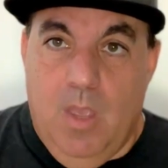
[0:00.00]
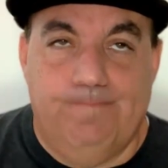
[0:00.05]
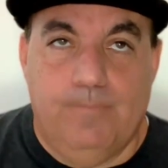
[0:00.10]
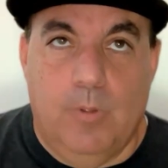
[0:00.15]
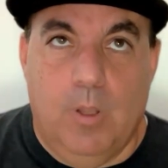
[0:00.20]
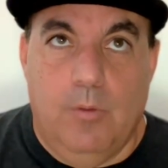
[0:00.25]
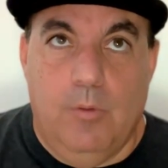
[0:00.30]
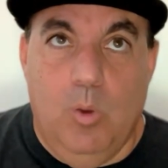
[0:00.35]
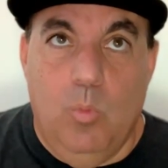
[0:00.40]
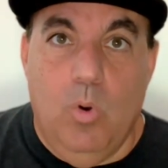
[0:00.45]

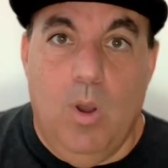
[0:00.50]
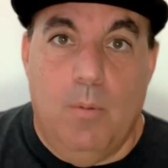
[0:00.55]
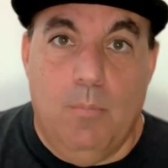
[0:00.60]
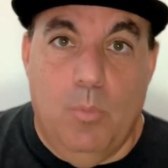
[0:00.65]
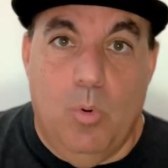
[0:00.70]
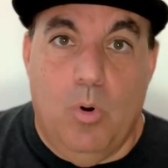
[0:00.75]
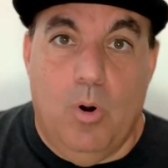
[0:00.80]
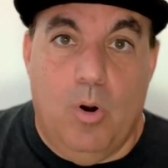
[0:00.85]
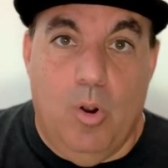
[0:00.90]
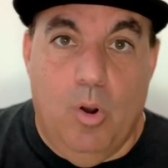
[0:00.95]
And if you want
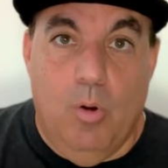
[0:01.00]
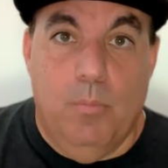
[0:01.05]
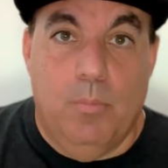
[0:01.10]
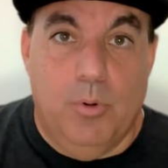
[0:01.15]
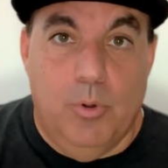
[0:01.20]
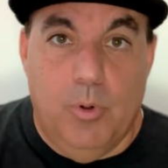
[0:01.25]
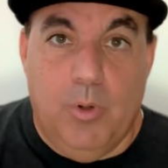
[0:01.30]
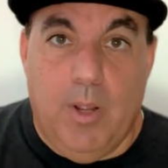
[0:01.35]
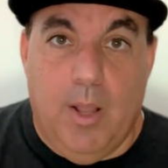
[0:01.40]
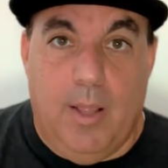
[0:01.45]
more
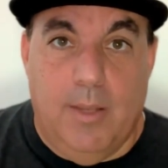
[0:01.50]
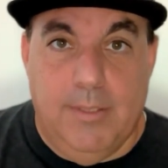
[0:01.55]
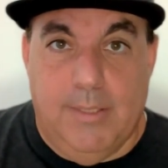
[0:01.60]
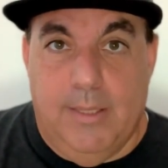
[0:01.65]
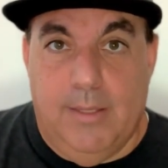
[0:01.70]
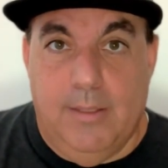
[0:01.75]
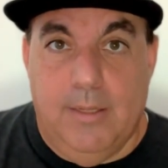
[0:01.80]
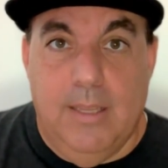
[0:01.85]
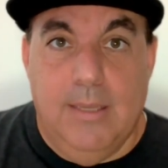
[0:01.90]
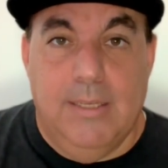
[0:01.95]
homebrew
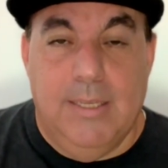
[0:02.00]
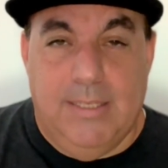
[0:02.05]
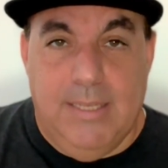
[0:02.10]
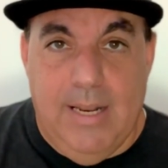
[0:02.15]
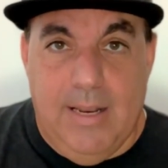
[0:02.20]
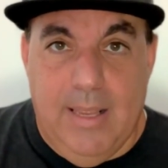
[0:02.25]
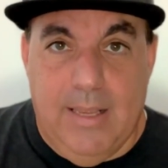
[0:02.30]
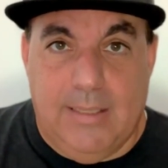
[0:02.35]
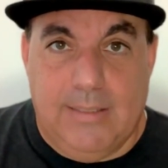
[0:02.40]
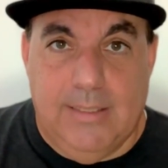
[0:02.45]
content to
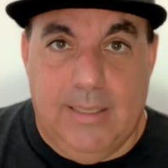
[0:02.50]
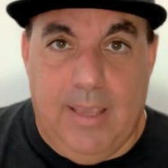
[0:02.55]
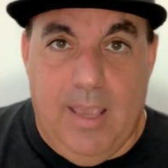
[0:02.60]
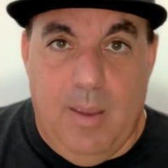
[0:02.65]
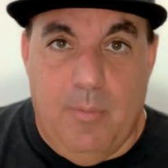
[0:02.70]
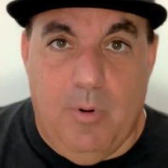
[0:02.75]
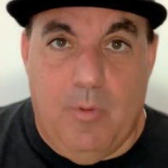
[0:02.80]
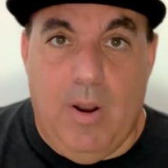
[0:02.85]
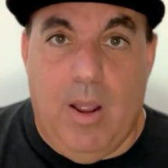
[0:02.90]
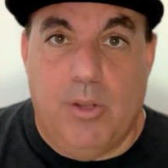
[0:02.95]
10x the
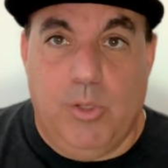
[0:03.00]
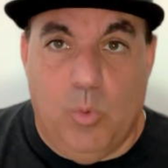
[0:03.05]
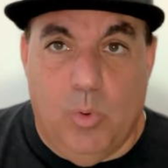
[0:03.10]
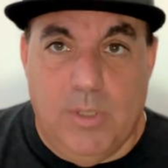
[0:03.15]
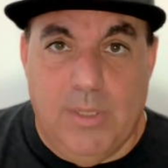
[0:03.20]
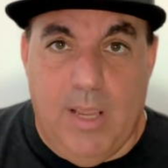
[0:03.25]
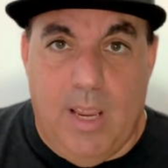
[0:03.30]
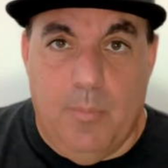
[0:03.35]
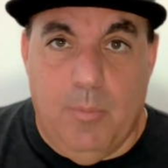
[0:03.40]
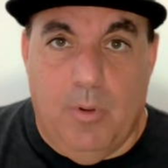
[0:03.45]
game around
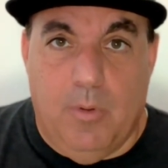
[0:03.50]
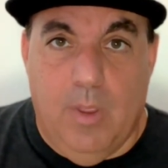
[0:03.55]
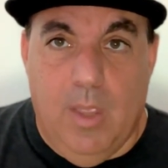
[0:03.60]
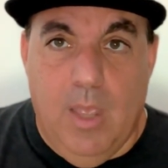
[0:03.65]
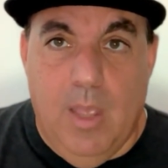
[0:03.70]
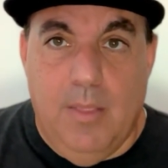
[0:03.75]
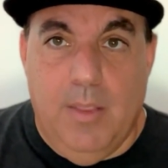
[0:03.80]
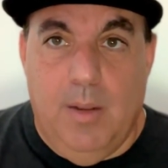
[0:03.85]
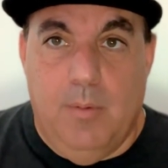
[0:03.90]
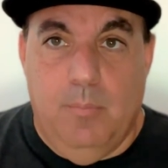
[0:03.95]
your table,
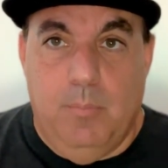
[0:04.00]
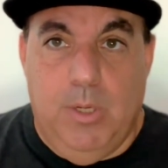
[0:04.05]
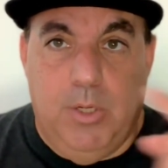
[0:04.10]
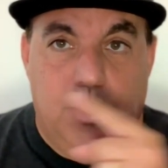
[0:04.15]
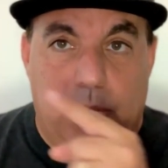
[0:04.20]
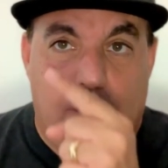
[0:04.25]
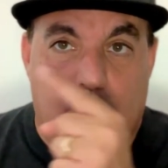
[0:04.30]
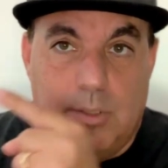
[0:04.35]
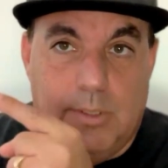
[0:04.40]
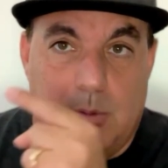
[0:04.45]
then be
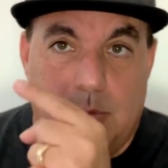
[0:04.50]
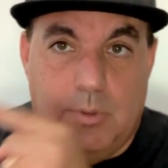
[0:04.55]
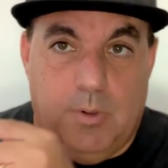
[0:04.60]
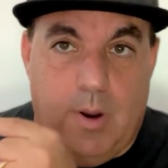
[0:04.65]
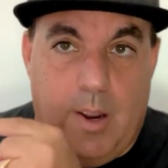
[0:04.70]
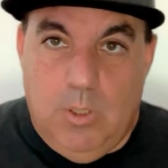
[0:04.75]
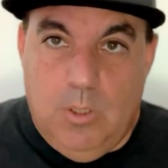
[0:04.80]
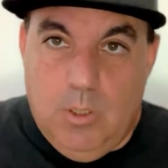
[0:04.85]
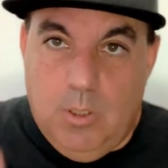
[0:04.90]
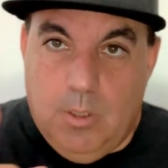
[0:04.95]
sure to
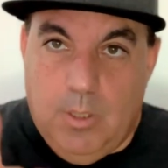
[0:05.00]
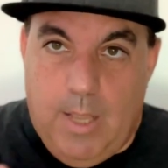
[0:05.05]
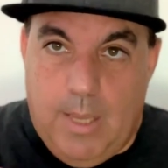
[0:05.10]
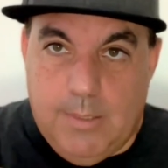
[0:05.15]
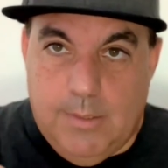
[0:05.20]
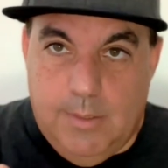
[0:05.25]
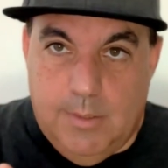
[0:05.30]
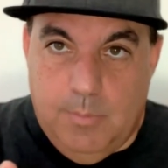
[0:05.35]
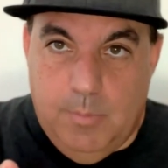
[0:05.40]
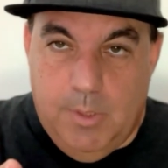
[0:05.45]
subscribe.
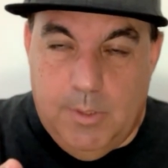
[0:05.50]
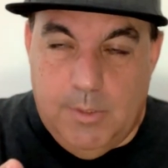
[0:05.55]
Class dismissed.